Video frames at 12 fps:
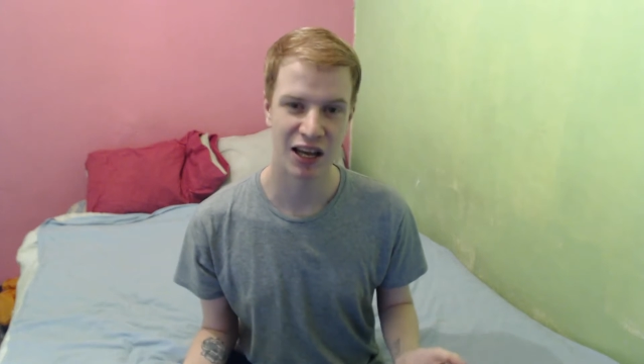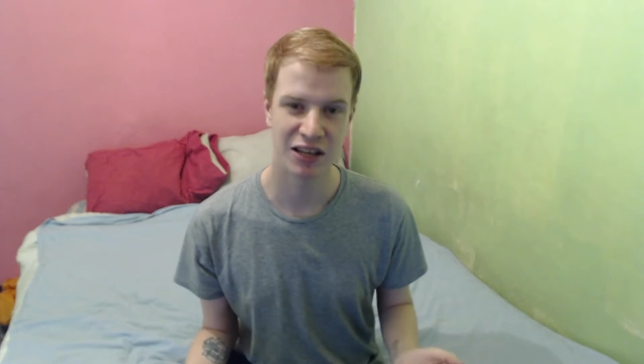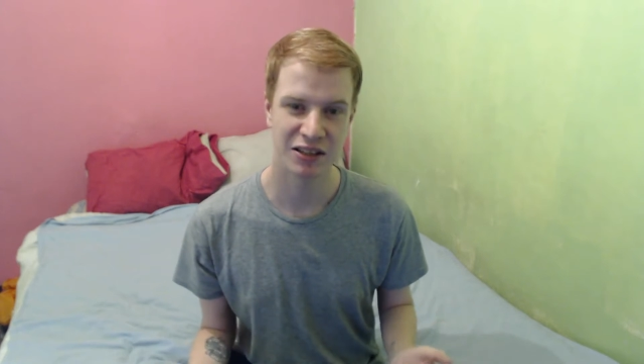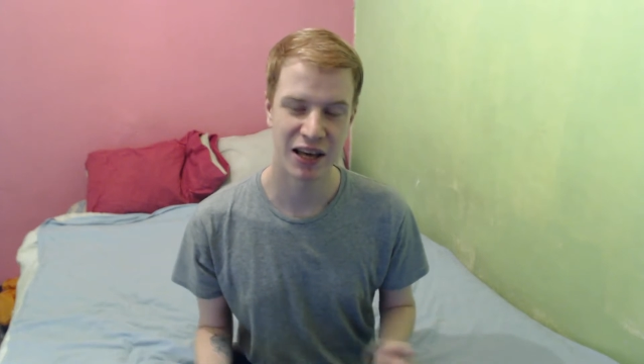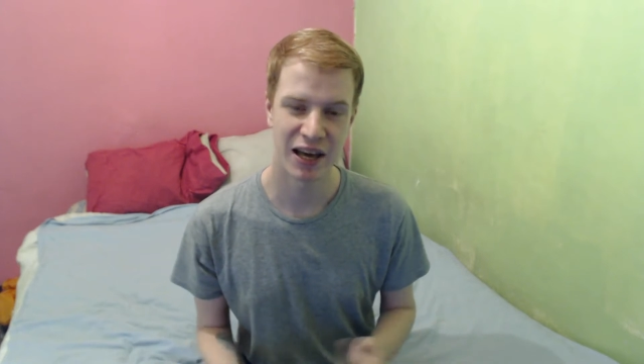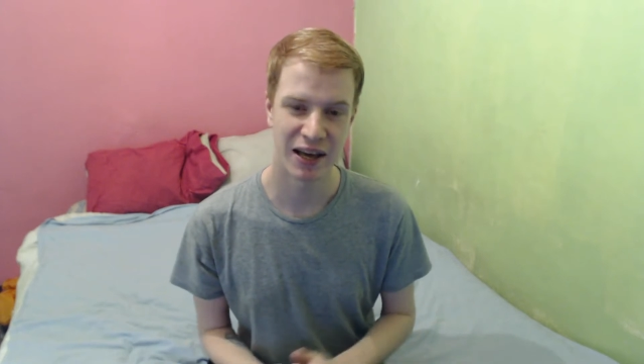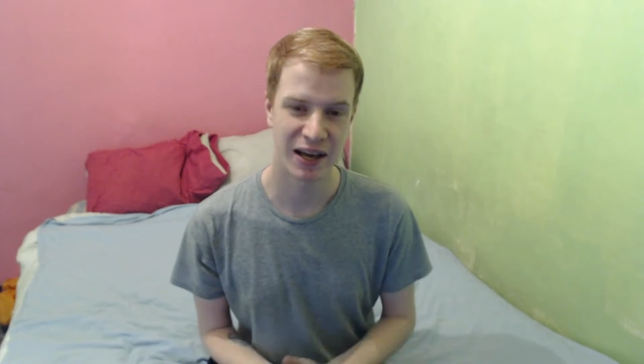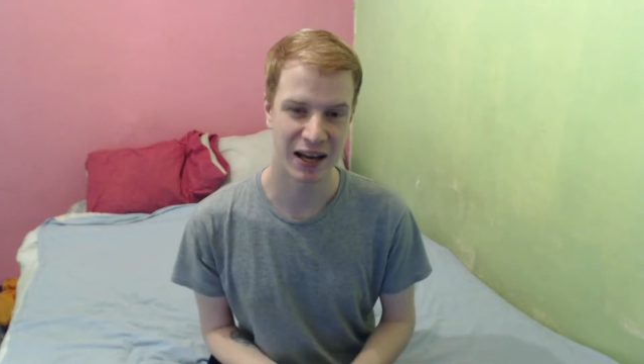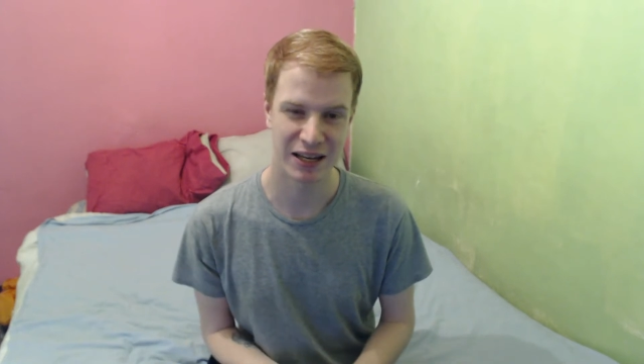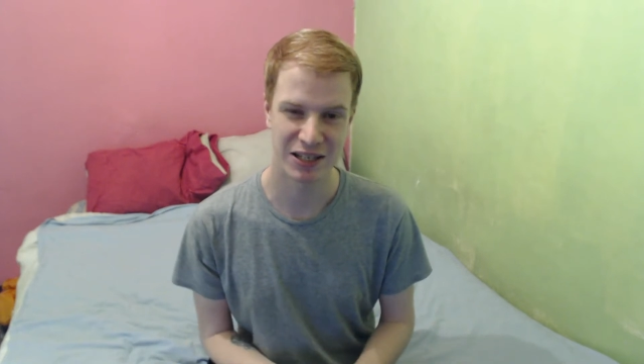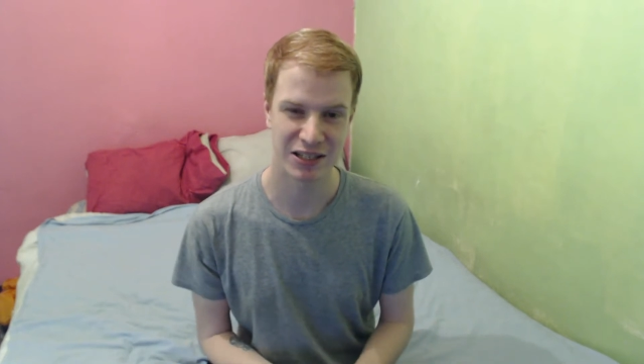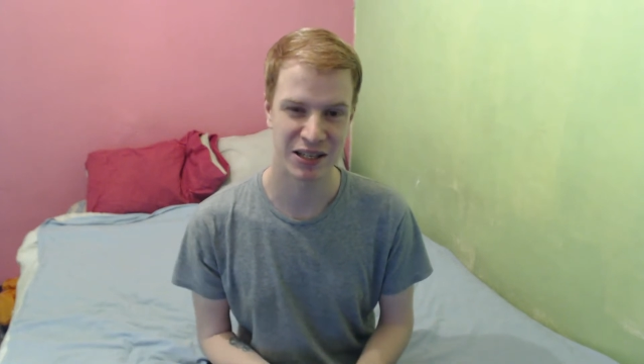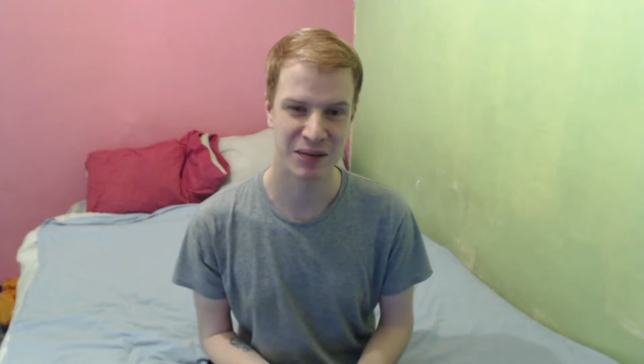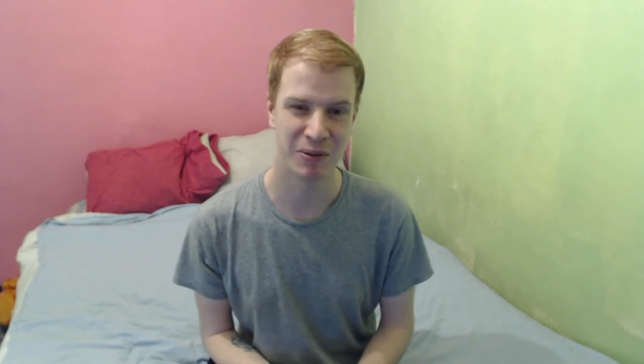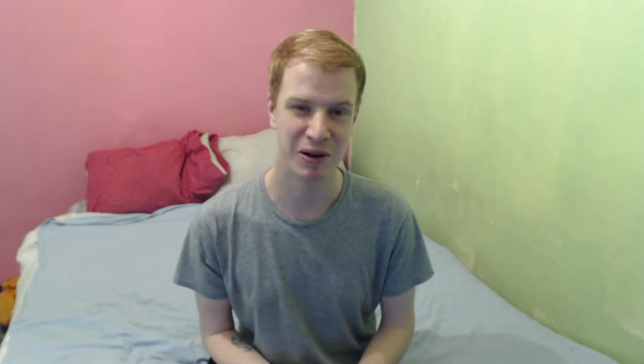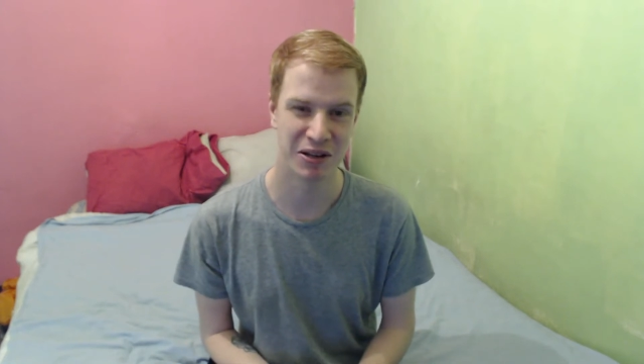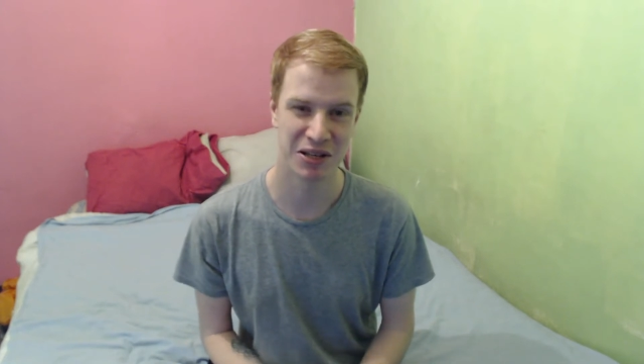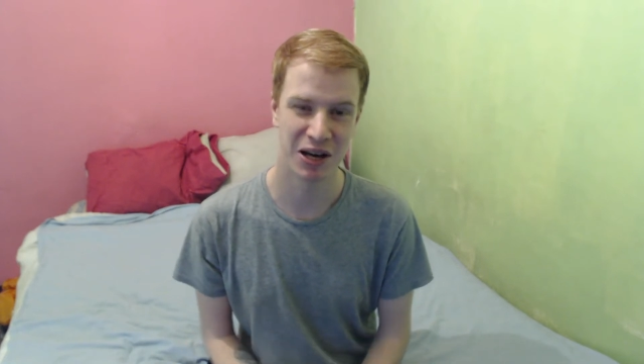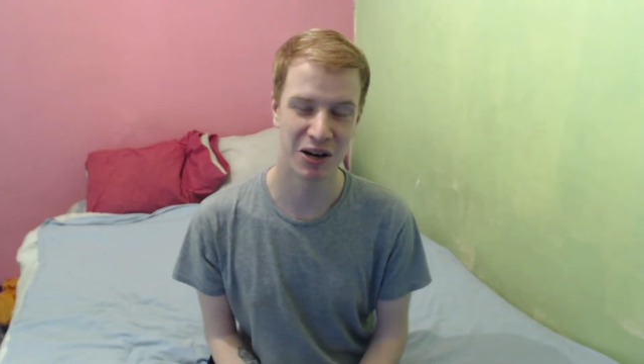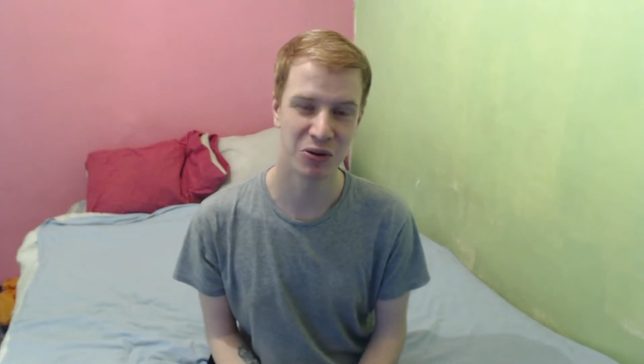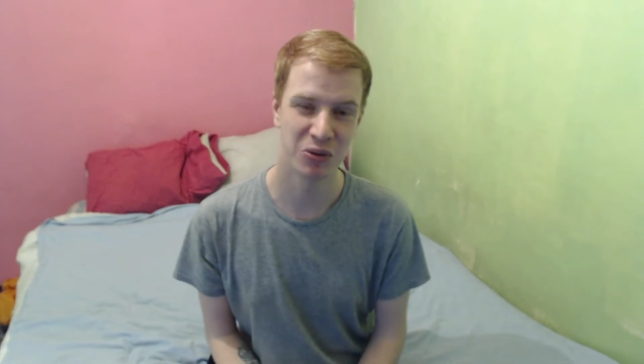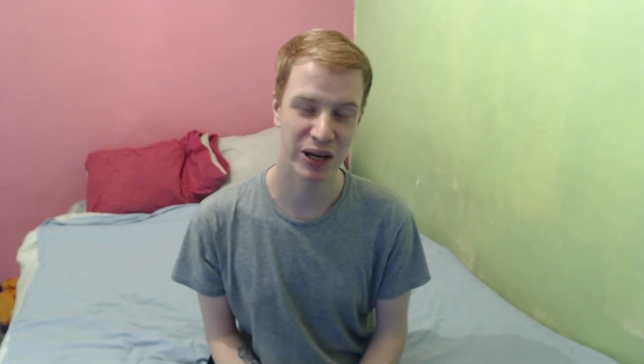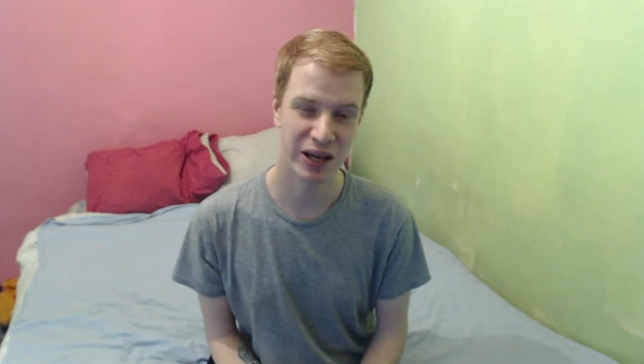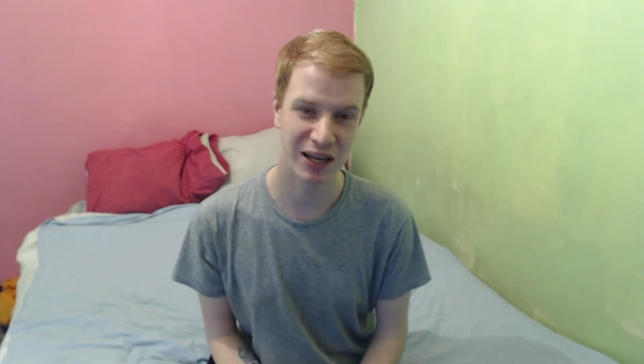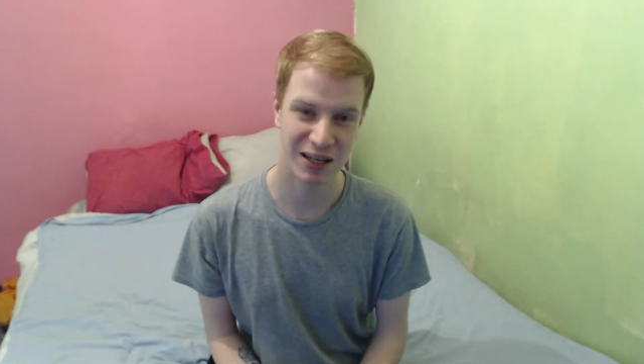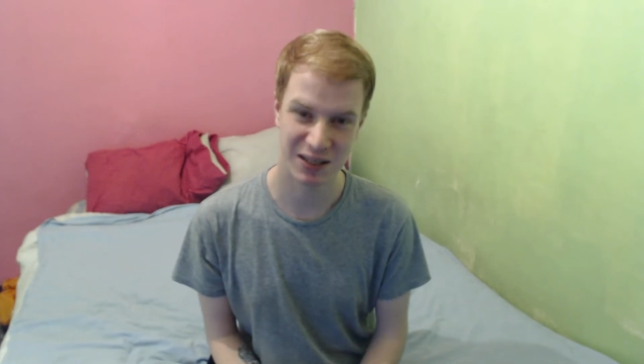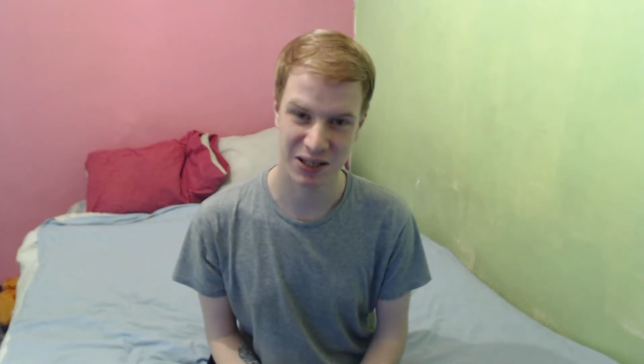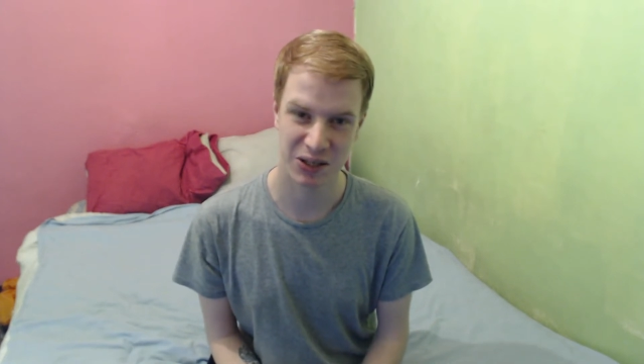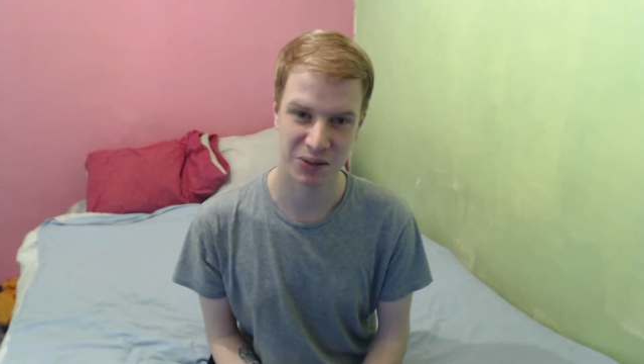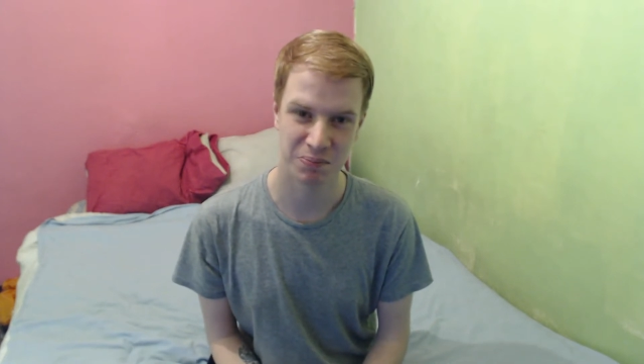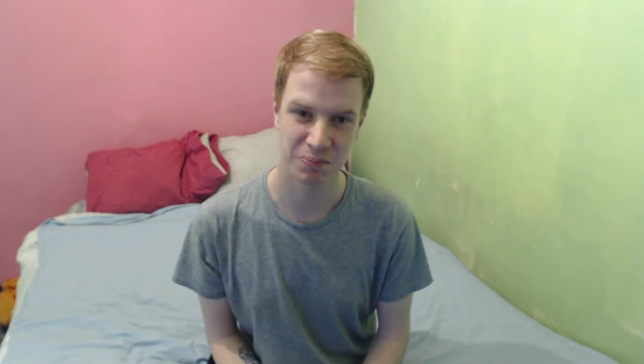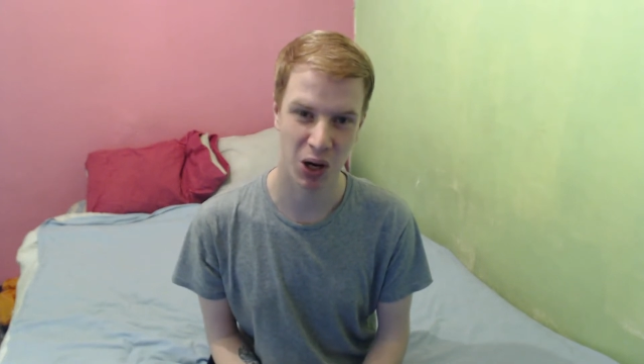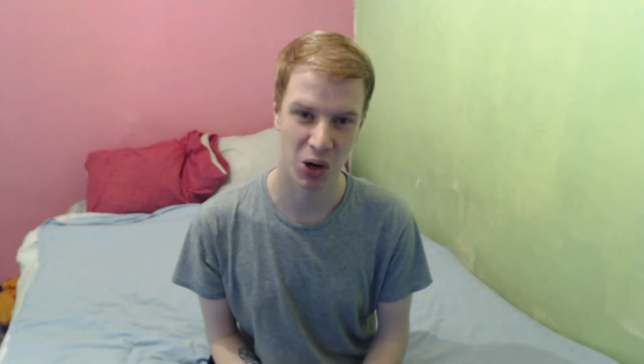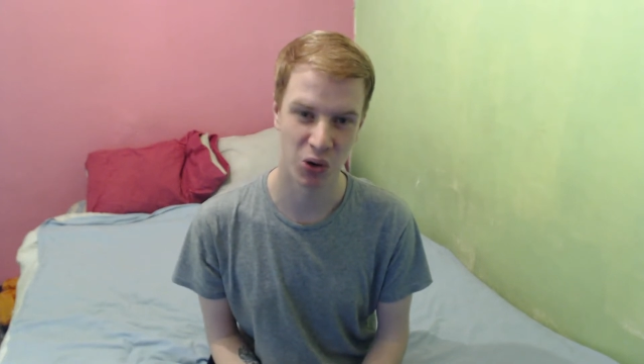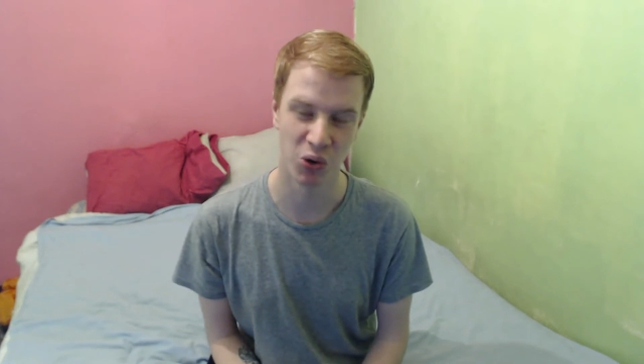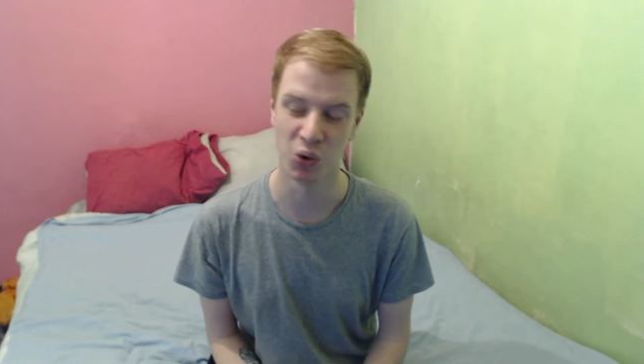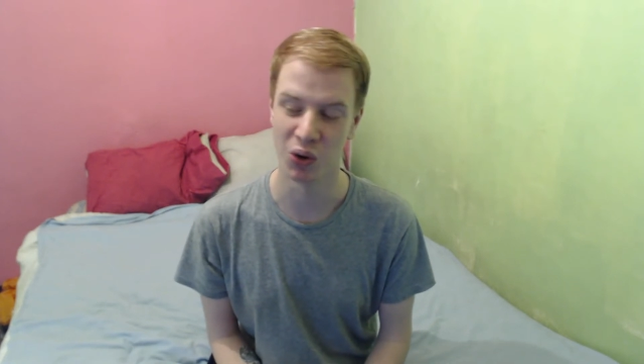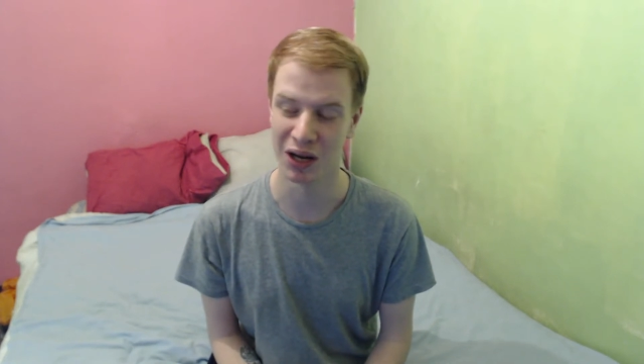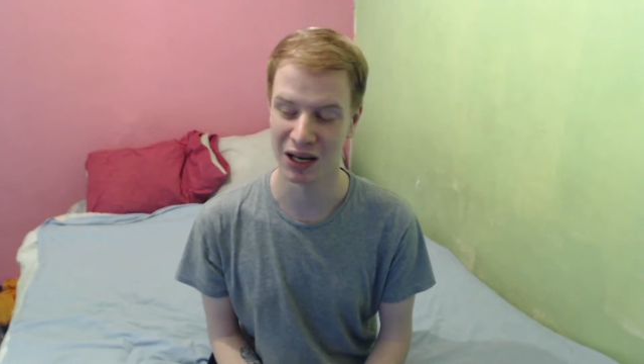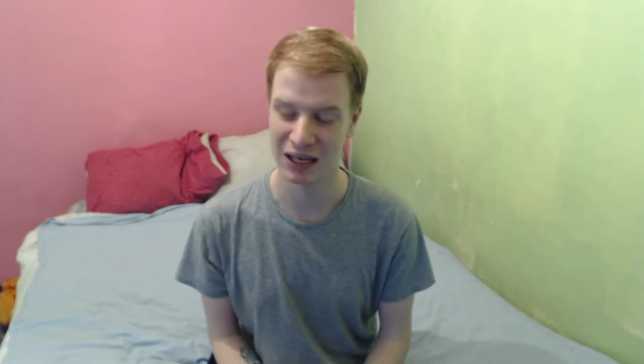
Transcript: yeah, as you can see by the title, we're eating poo.